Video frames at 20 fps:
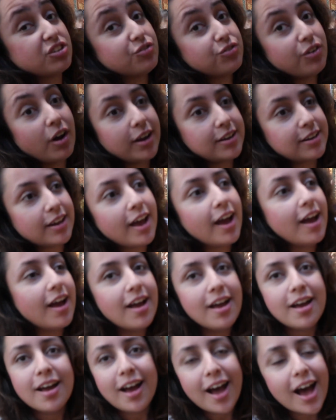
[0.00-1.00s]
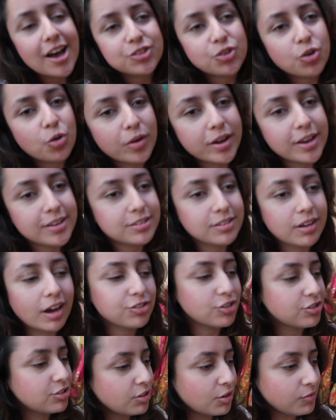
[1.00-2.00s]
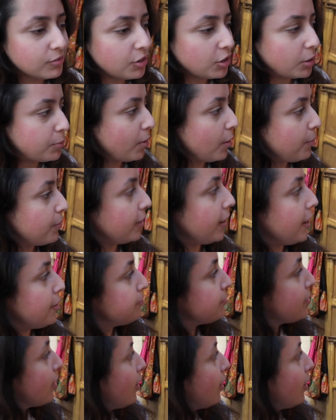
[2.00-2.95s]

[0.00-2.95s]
couldn't find it. As always, I just don't look properly,